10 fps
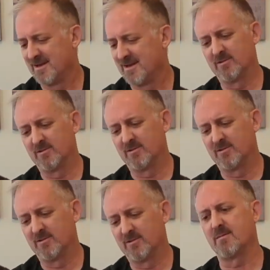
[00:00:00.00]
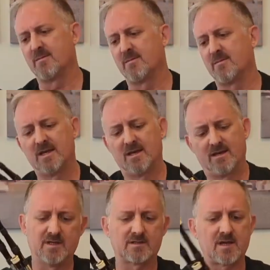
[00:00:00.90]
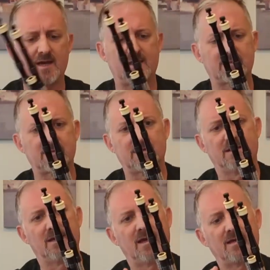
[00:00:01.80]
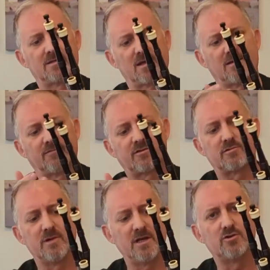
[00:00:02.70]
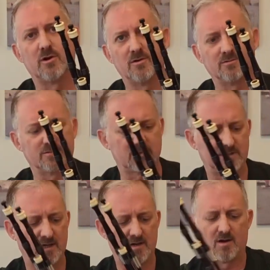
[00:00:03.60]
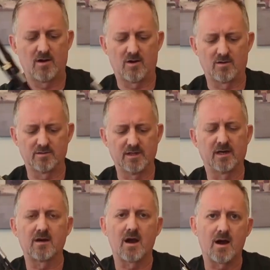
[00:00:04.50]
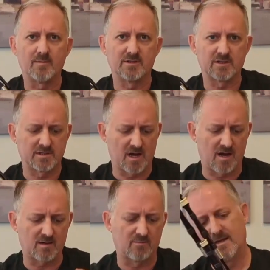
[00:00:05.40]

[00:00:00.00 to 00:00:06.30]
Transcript: I'm really excited about them. This has a set of 3 drones, all in a common stock.